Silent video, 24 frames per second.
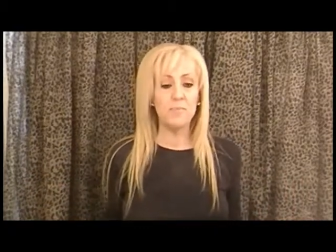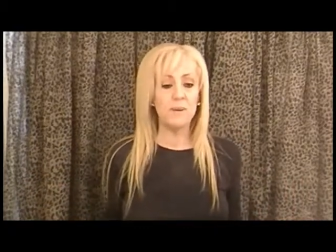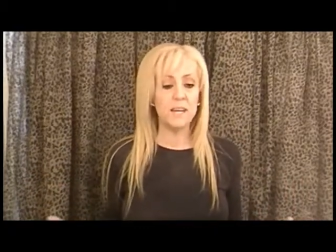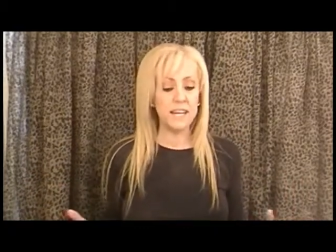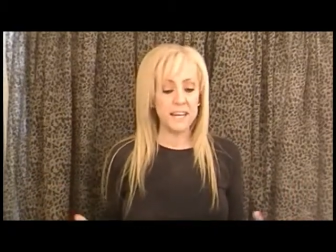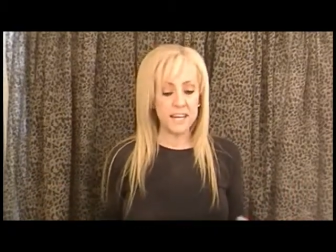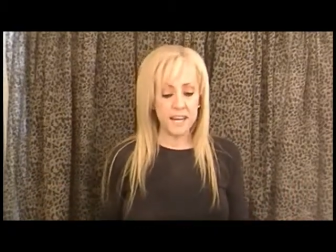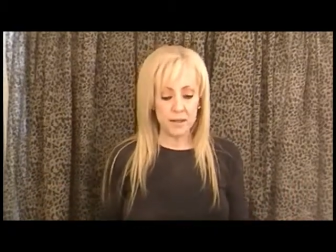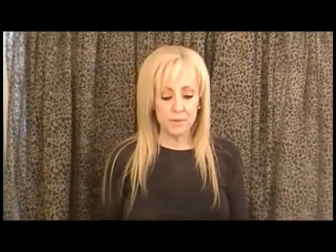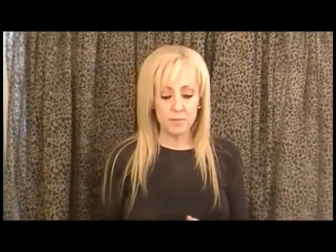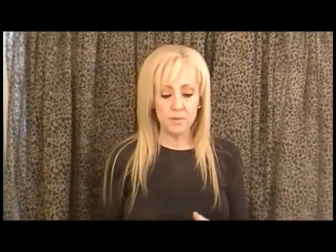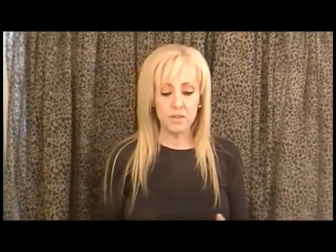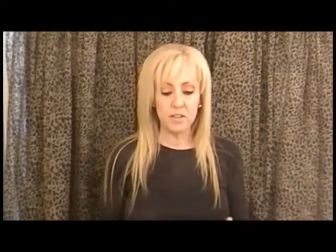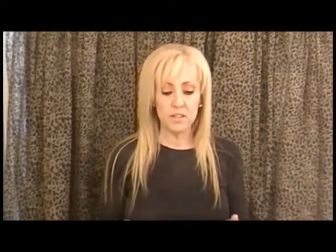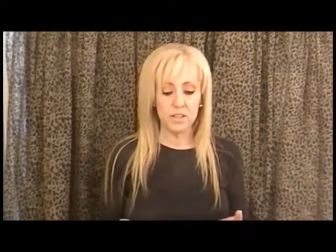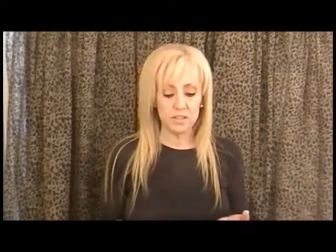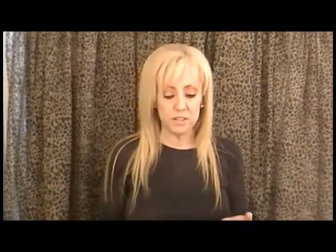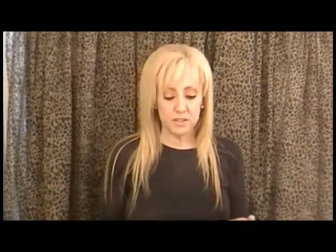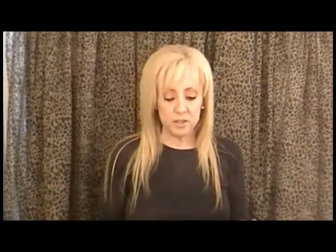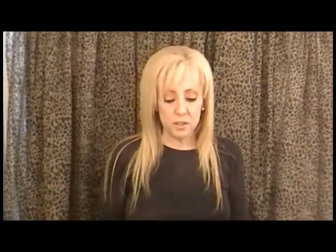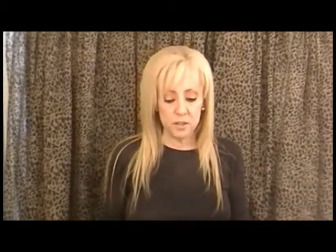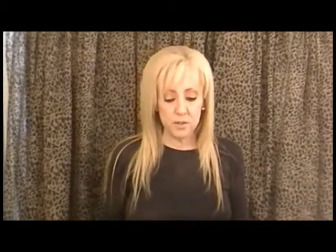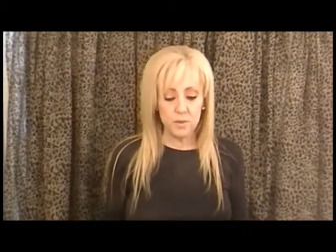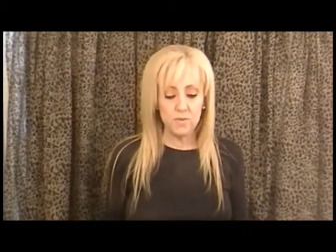being able to
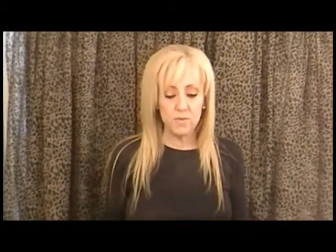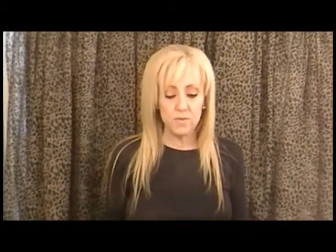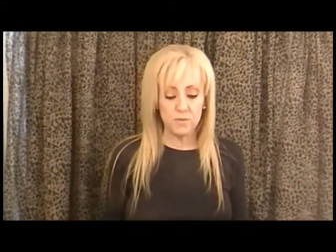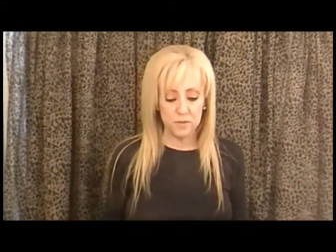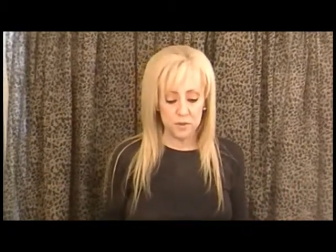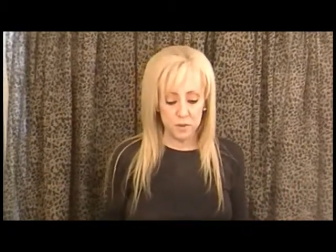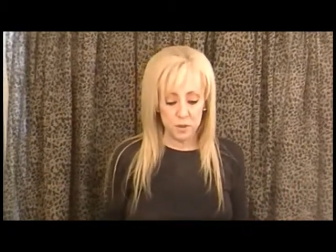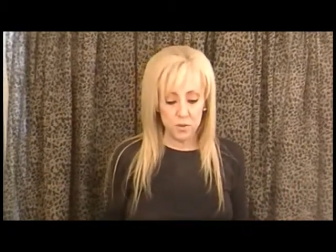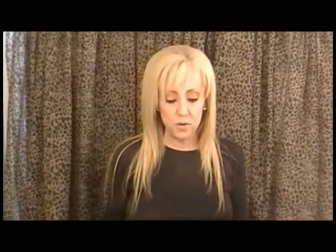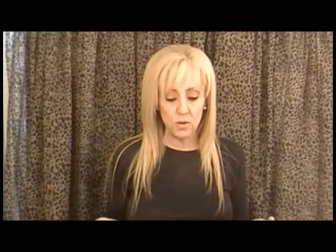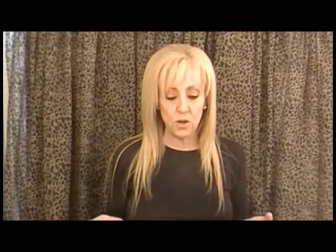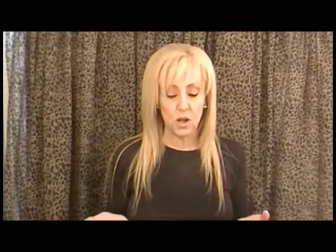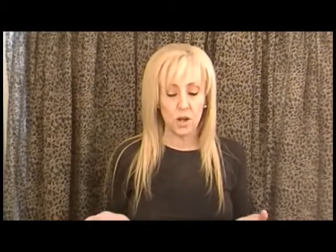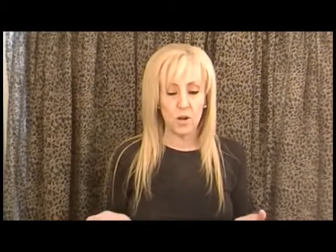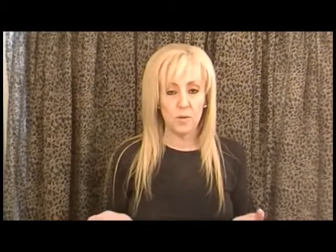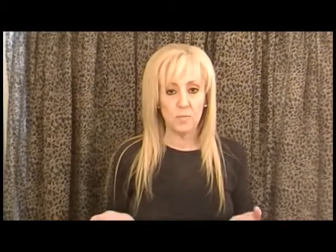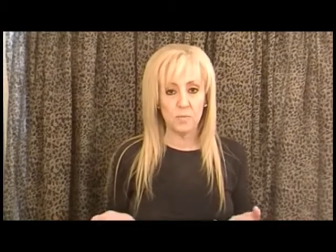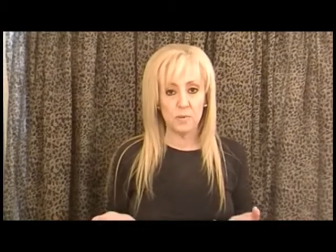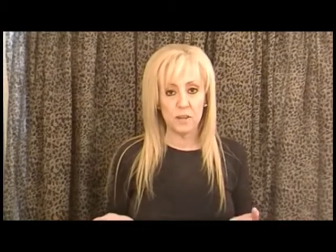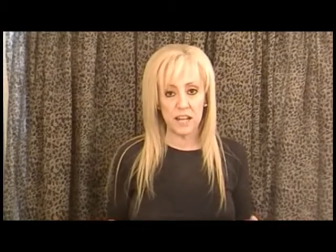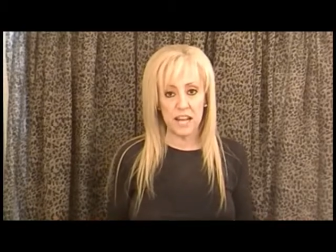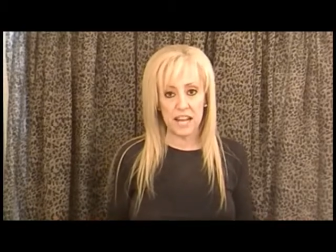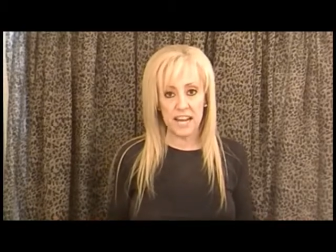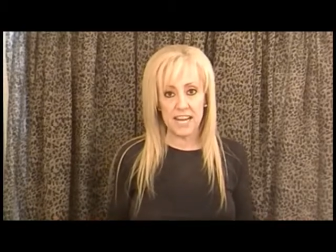consume food on a
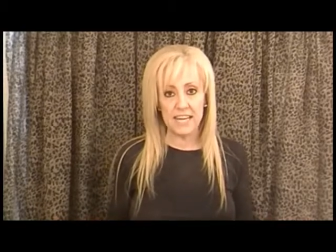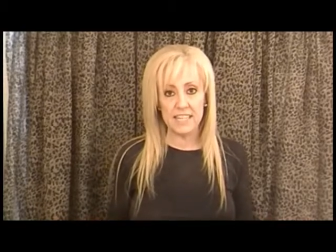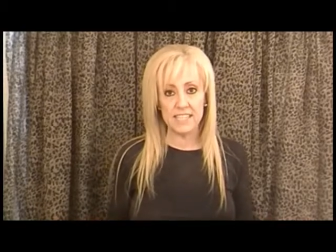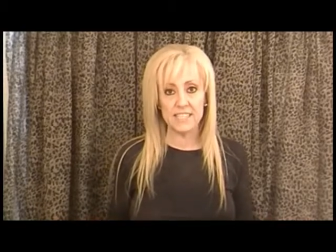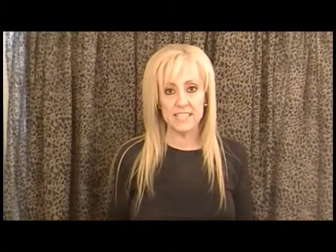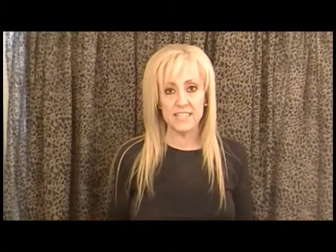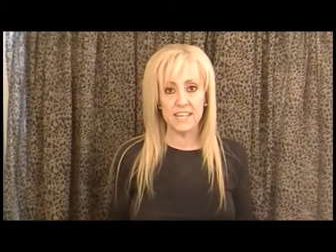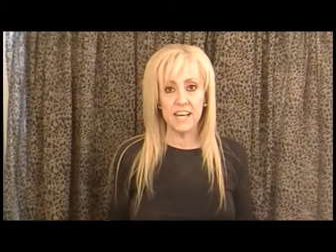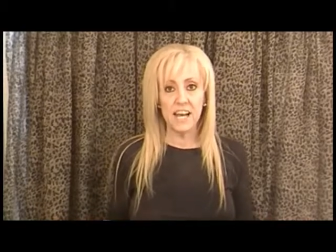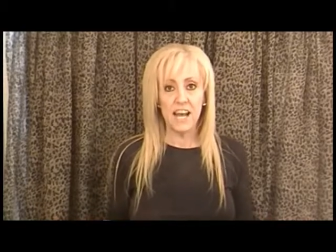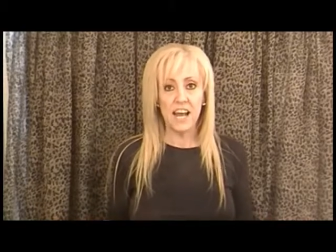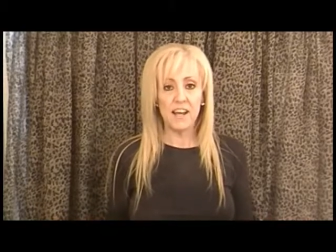plate,